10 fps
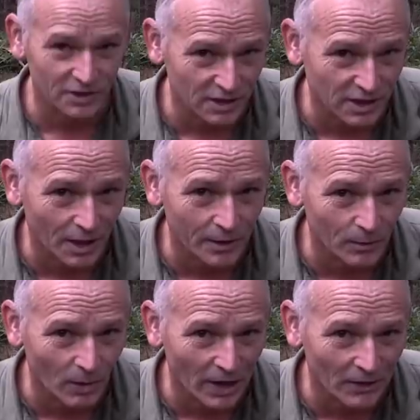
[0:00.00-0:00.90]
I get carried
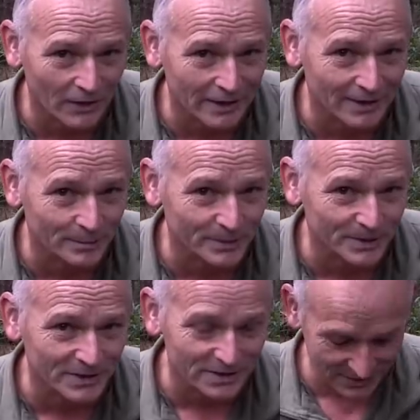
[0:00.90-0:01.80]
away and I end up
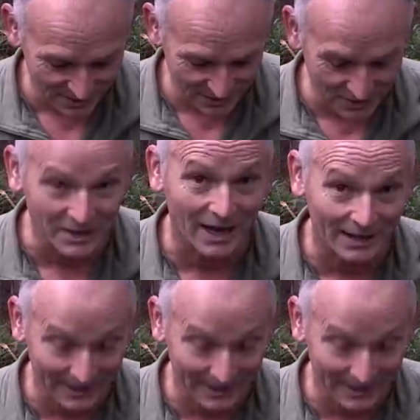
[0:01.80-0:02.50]
in the dark